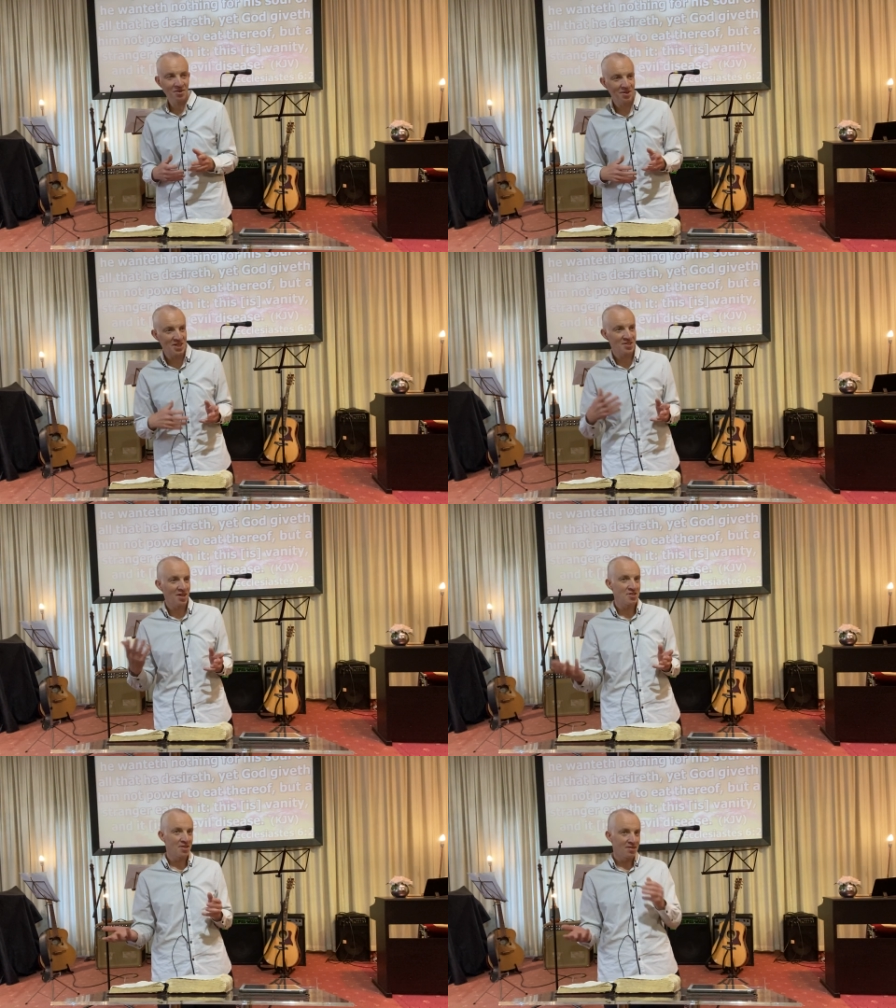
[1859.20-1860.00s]
all these
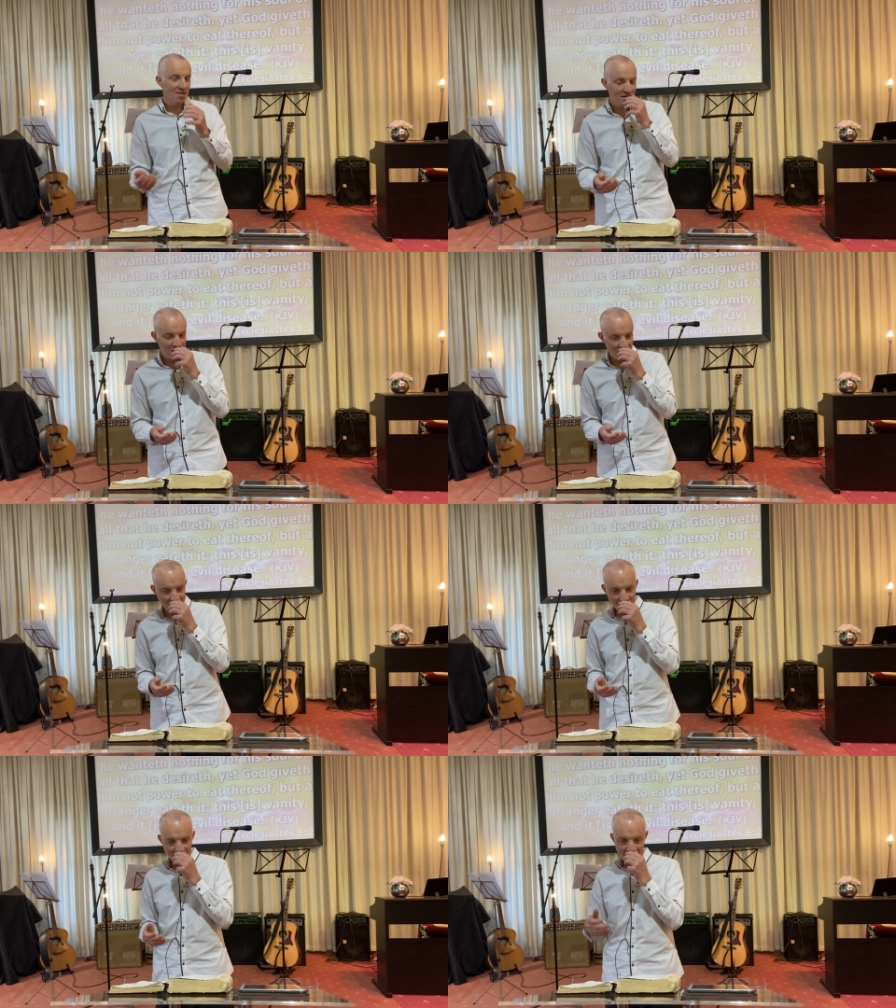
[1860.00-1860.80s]
things can
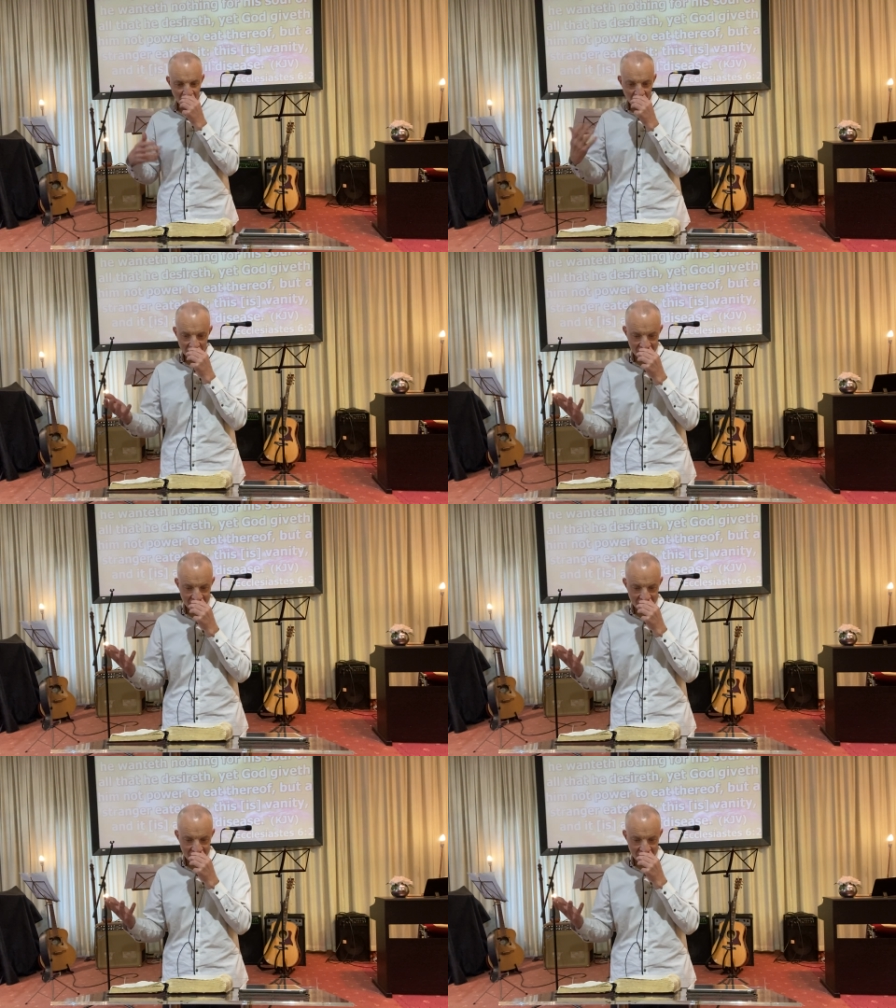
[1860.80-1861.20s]
break through and